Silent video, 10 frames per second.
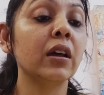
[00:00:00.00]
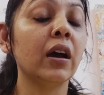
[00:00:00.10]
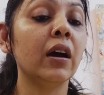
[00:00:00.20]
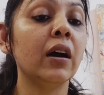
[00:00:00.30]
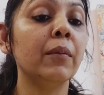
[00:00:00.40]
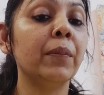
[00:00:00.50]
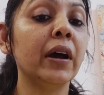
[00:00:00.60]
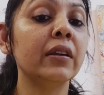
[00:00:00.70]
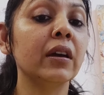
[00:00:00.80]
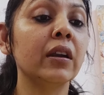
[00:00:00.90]

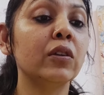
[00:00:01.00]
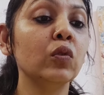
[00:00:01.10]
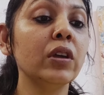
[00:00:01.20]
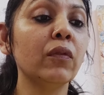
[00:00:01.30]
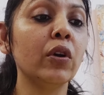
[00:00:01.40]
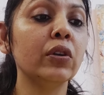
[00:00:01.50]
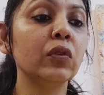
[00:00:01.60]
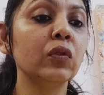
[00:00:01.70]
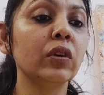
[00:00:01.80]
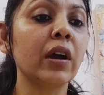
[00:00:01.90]
Do they want
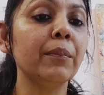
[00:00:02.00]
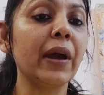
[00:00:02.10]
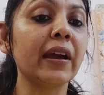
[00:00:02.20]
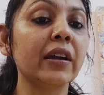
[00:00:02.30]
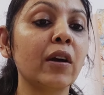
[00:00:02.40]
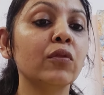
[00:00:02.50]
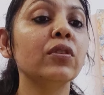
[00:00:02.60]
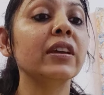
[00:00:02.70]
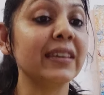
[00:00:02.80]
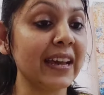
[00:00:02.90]
to come back
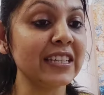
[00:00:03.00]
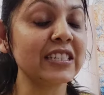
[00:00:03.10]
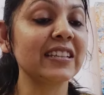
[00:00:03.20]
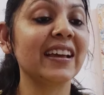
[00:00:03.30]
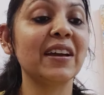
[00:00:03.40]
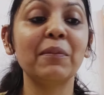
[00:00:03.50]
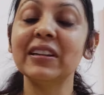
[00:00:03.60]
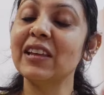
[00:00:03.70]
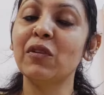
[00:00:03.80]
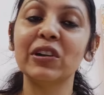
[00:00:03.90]
around? Yes.
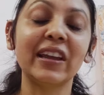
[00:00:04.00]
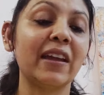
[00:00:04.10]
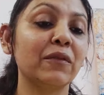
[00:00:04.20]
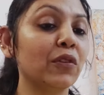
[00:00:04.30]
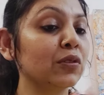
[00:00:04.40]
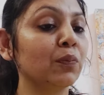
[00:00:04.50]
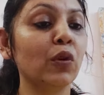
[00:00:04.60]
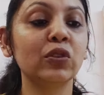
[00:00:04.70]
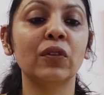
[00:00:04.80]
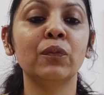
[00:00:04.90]
But they want time for
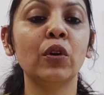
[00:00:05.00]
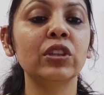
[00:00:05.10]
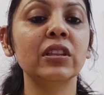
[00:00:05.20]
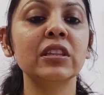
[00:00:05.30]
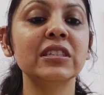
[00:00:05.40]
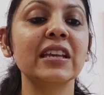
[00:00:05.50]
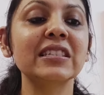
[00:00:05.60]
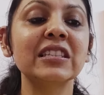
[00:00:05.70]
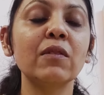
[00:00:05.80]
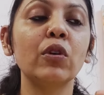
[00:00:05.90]
both in these
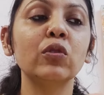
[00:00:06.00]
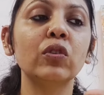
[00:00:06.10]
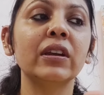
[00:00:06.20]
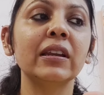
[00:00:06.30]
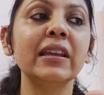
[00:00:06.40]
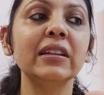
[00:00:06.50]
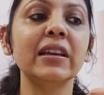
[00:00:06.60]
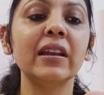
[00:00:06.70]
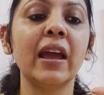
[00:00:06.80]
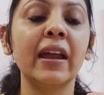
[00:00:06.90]
cases. They want to clear
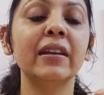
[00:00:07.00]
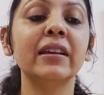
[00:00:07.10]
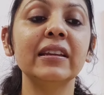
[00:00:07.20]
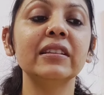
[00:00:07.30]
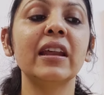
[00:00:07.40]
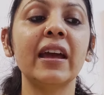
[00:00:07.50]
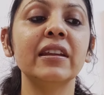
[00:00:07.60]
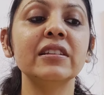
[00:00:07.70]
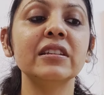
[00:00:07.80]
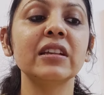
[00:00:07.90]
their head, clear their
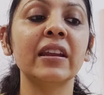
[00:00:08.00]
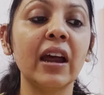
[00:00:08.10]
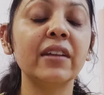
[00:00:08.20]
energies and